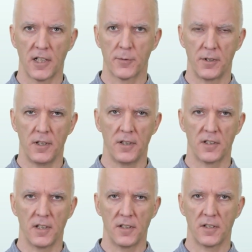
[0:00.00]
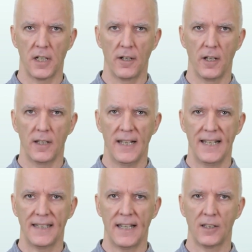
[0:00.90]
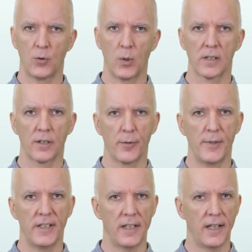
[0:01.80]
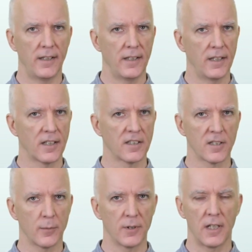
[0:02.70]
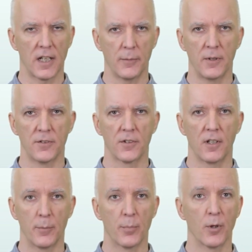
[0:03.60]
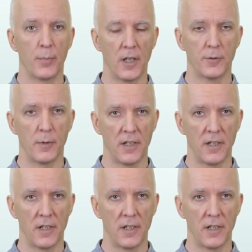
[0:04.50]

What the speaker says: expertise in this area and can quickly remediate inaccessible documents on a per-page